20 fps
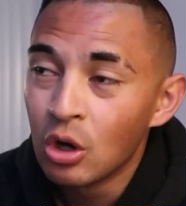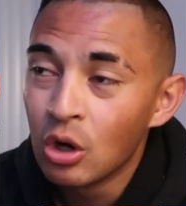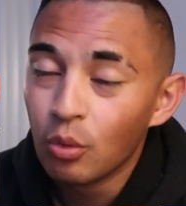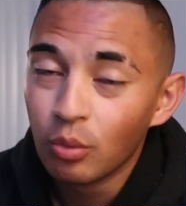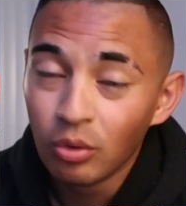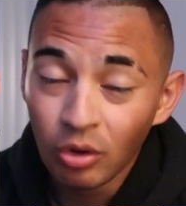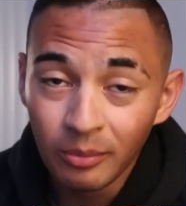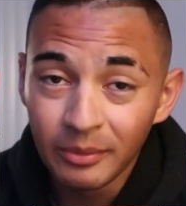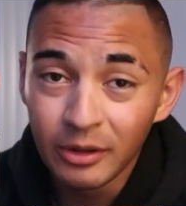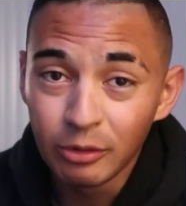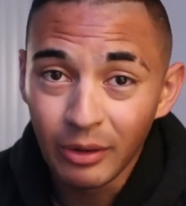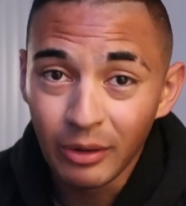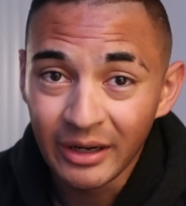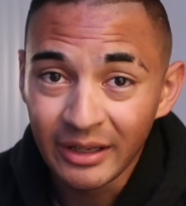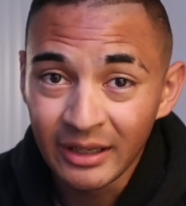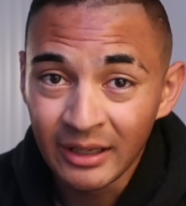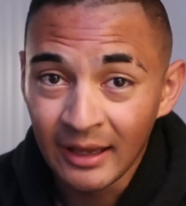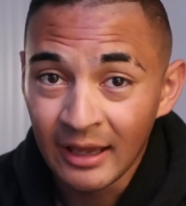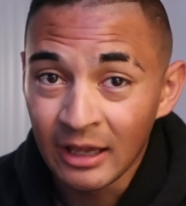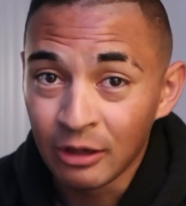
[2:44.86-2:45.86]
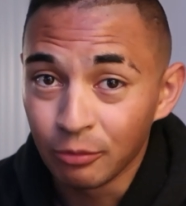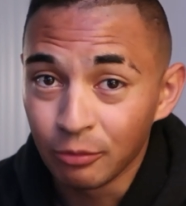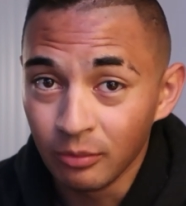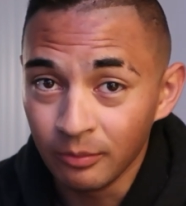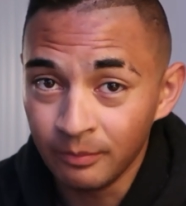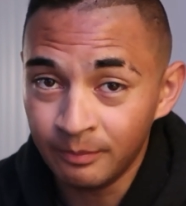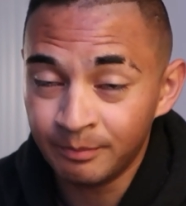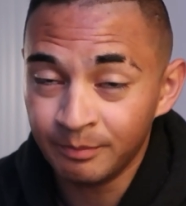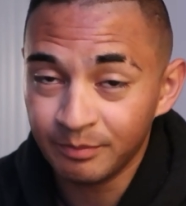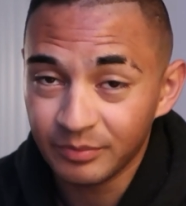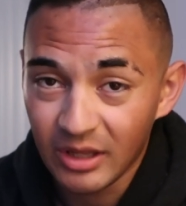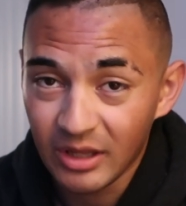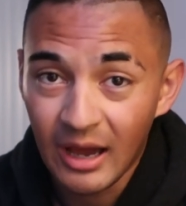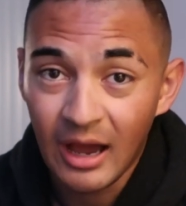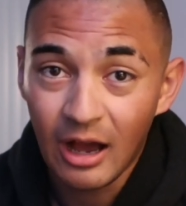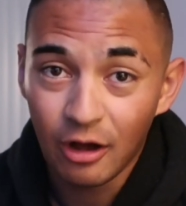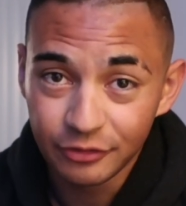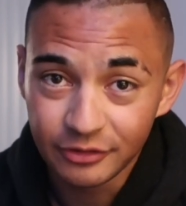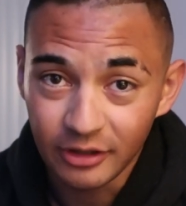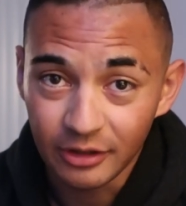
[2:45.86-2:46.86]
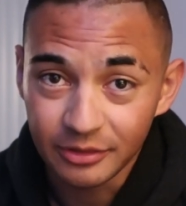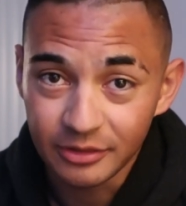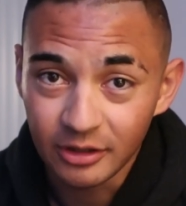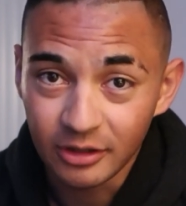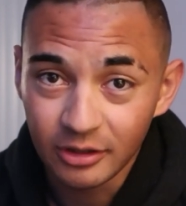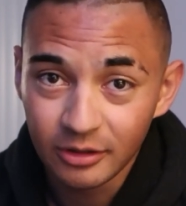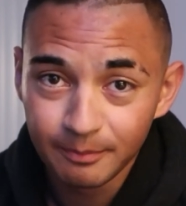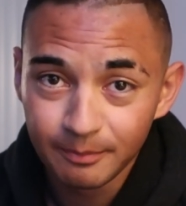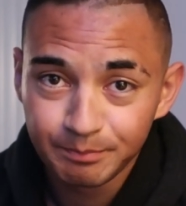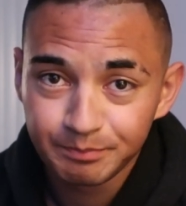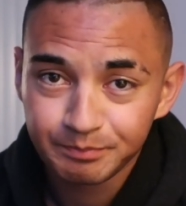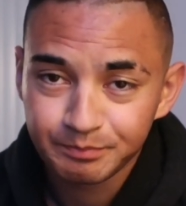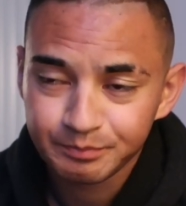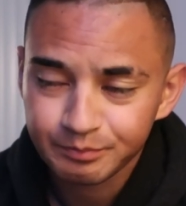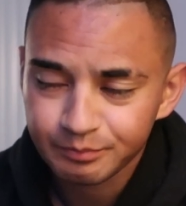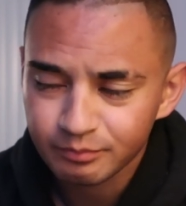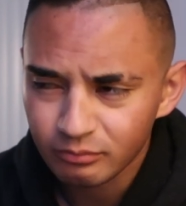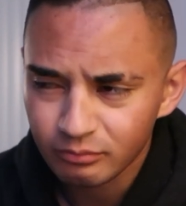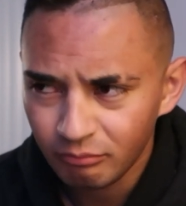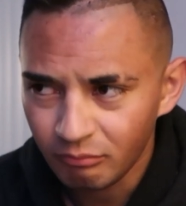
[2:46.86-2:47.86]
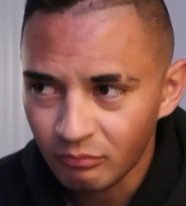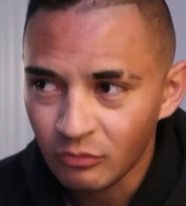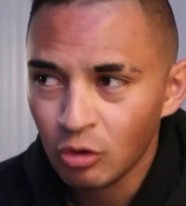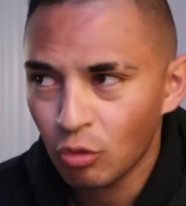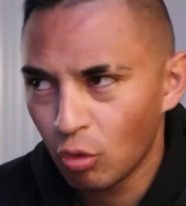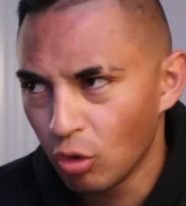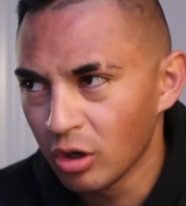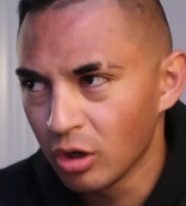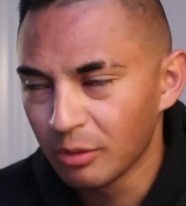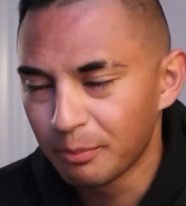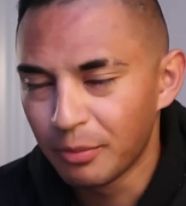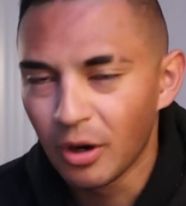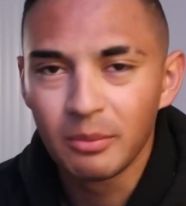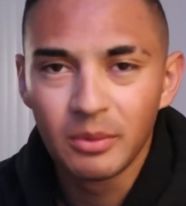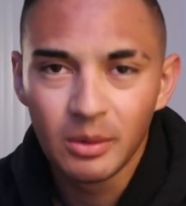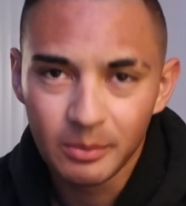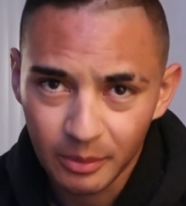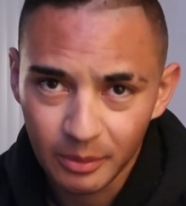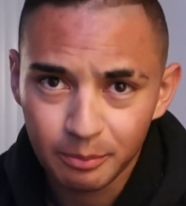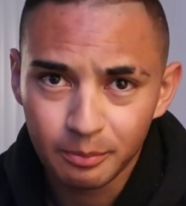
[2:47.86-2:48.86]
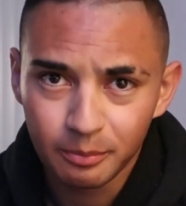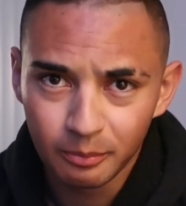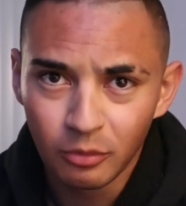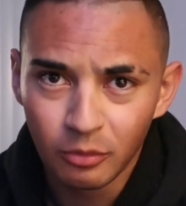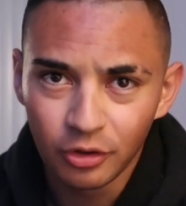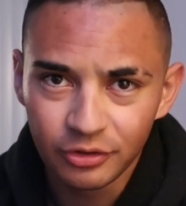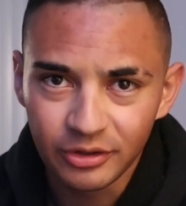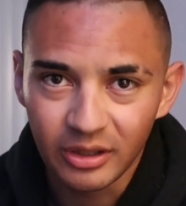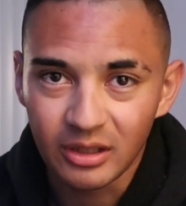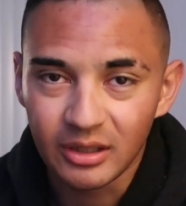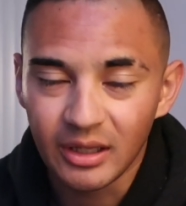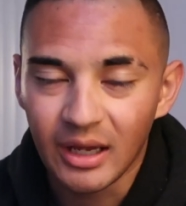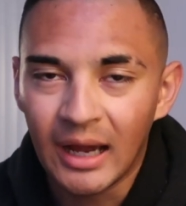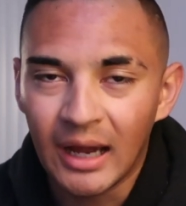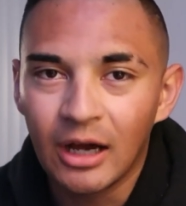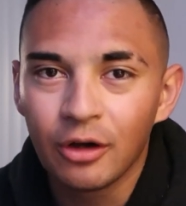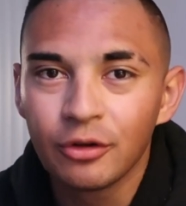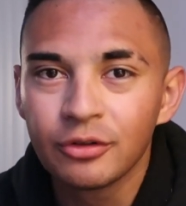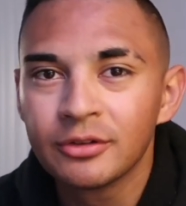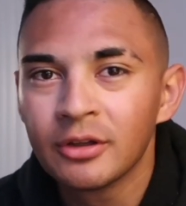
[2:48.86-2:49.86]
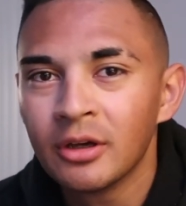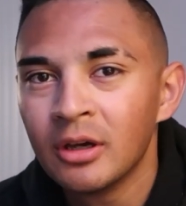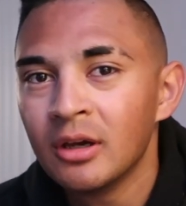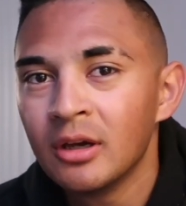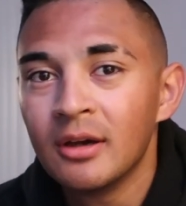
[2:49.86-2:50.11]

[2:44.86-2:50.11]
We will be renting a house out there, or an apartment, but most likely a house.